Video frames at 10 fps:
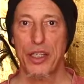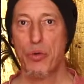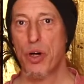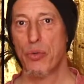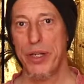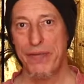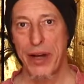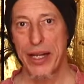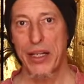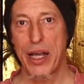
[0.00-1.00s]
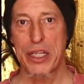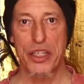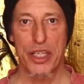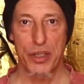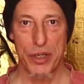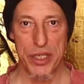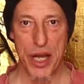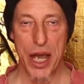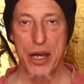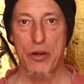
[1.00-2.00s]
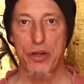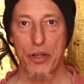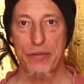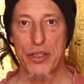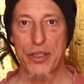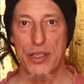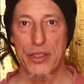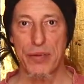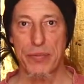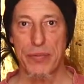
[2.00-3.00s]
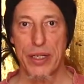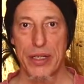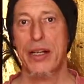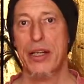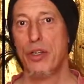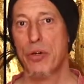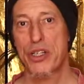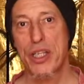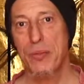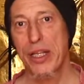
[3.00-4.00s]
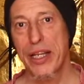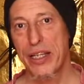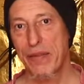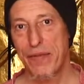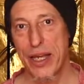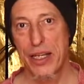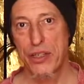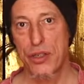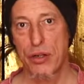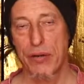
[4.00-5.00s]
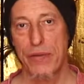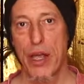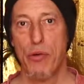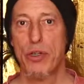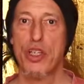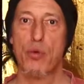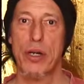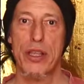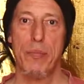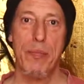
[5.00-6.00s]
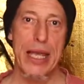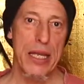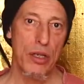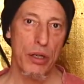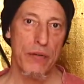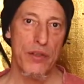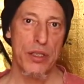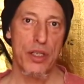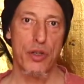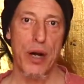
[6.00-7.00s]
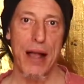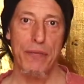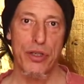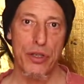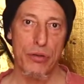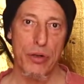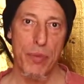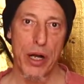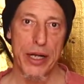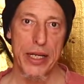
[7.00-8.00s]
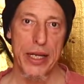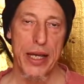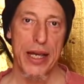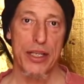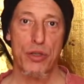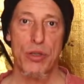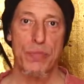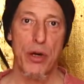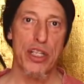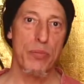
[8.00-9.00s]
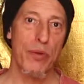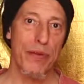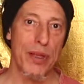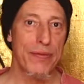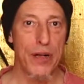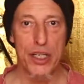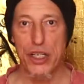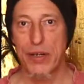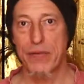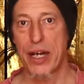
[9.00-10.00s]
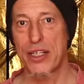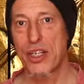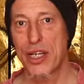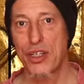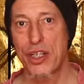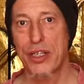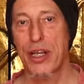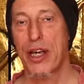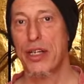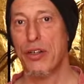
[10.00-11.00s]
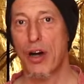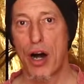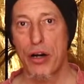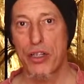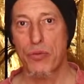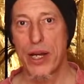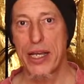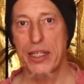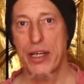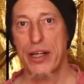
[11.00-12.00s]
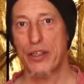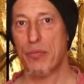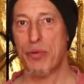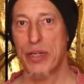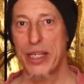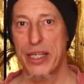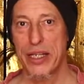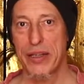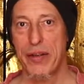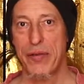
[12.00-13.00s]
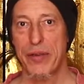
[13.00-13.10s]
You are revitalizing your entire nervous system. You are stimulating the vagus nerve, which is one of the main nerves that travels through your body and is responsible for the function of digestion, your heart rate, your breathing,